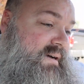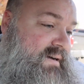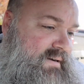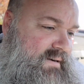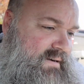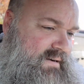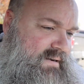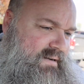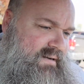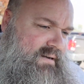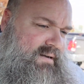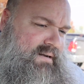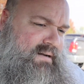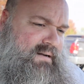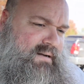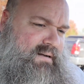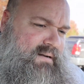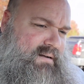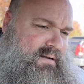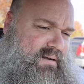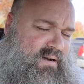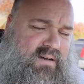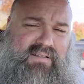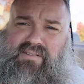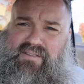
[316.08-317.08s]

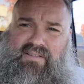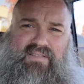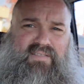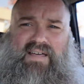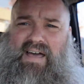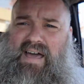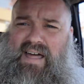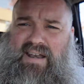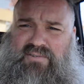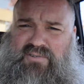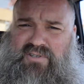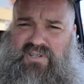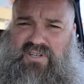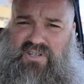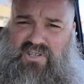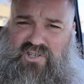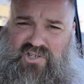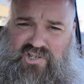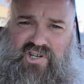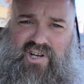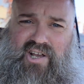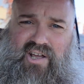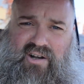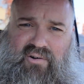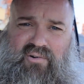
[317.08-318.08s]
Other than that, it was just
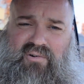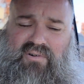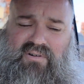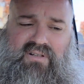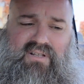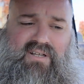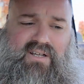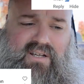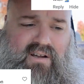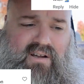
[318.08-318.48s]
generally